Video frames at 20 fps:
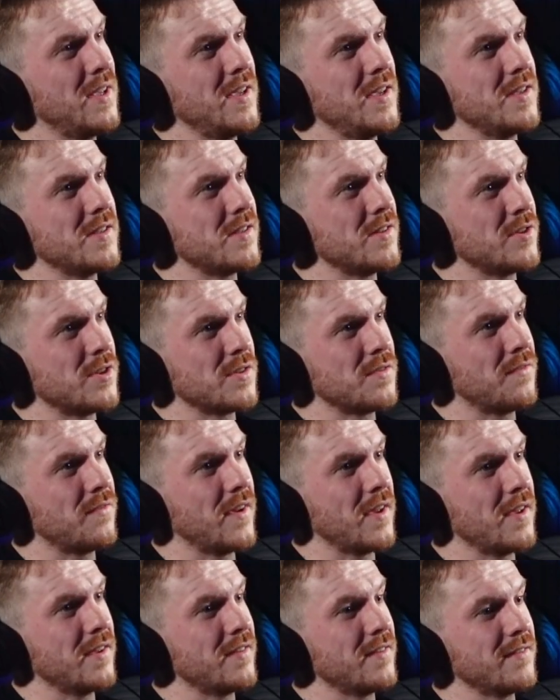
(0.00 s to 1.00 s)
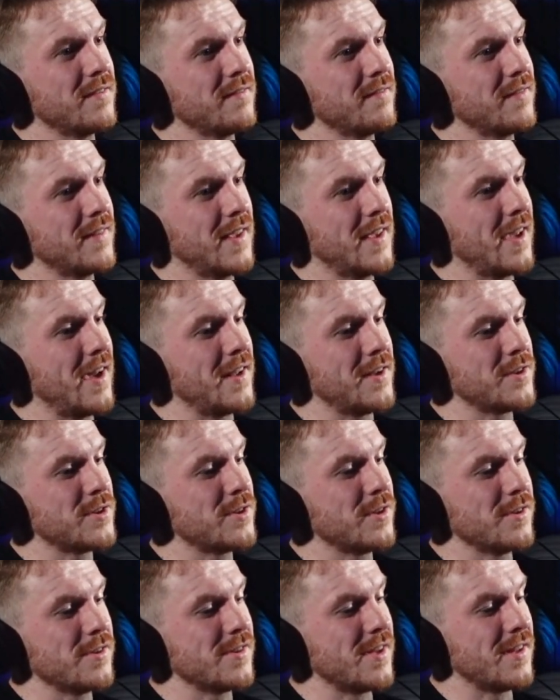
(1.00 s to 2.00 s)
it easy and just fit
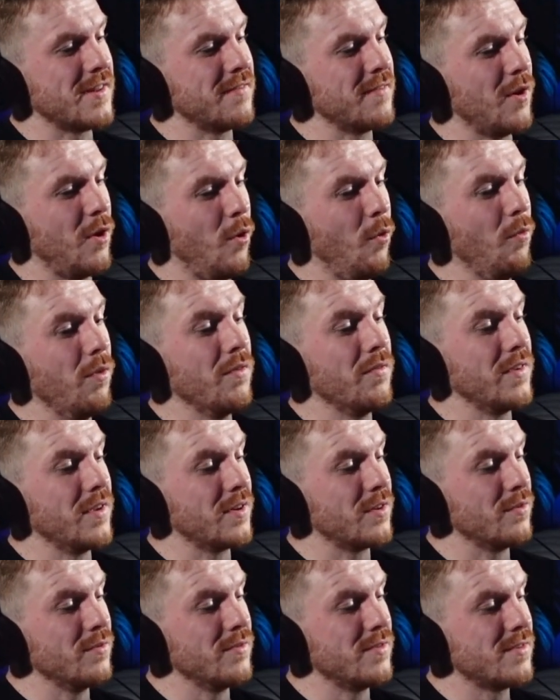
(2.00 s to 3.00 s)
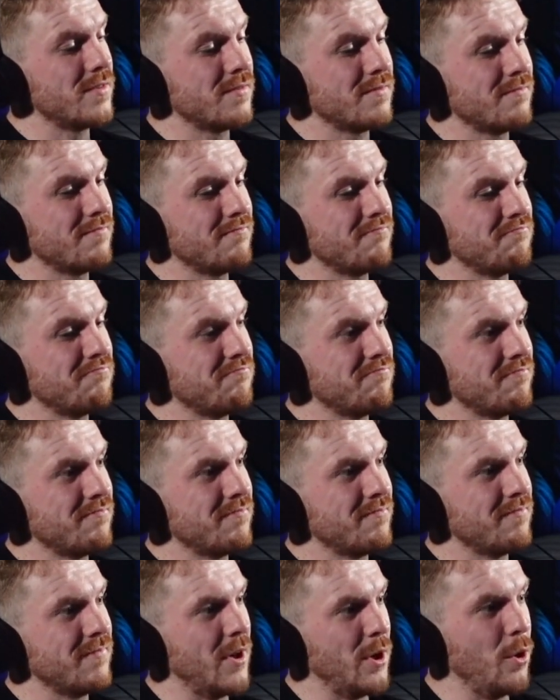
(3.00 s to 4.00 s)
canisters in all the vehicles
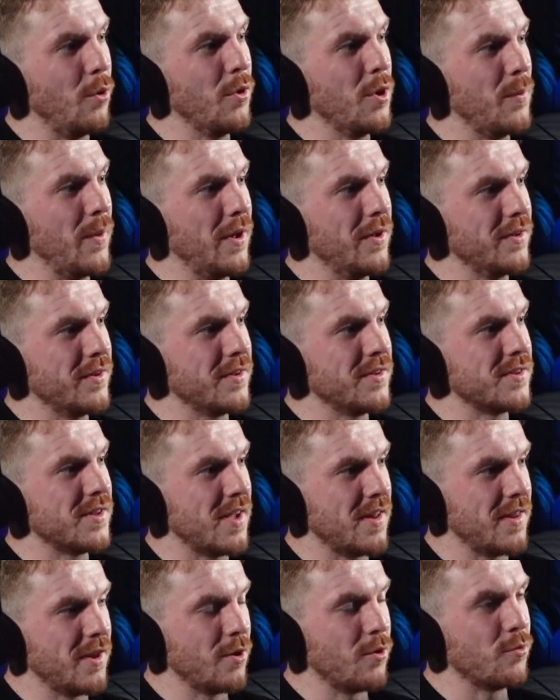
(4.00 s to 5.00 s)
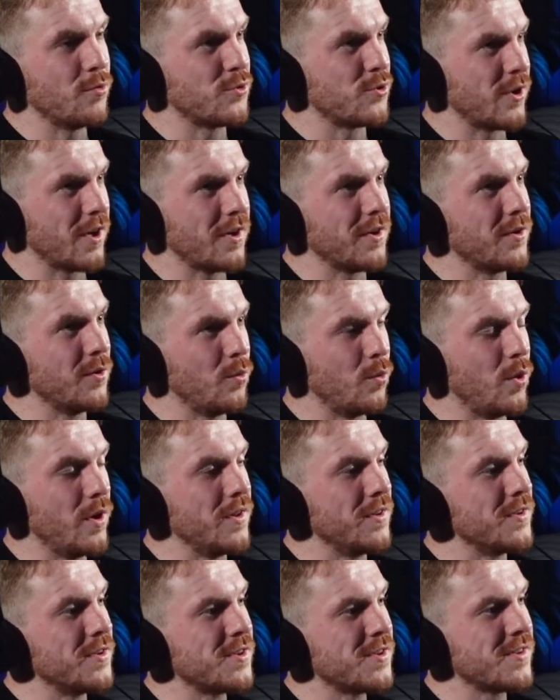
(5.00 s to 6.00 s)
and all the buildings, and they're all triggered at
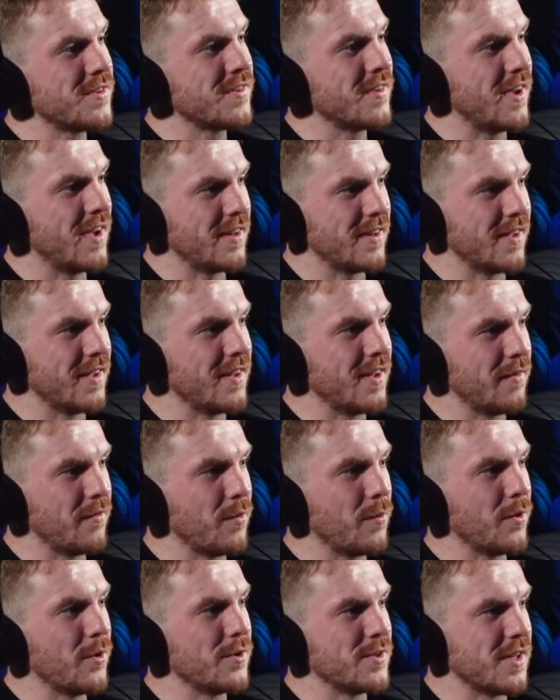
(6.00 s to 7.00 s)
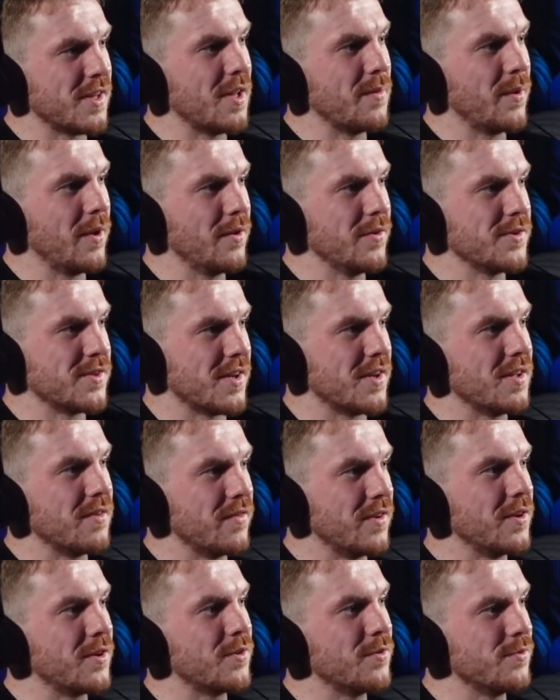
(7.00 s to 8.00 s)
once, and then everyone who's in the buildings or in the
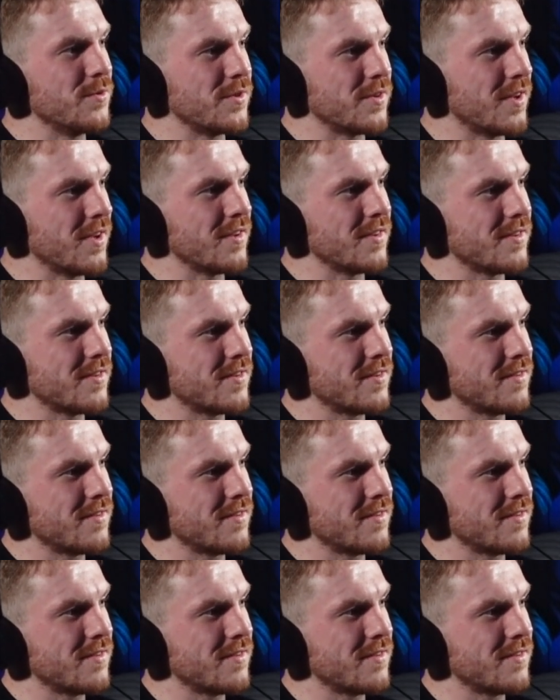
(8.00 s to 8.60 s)
vehicles gets...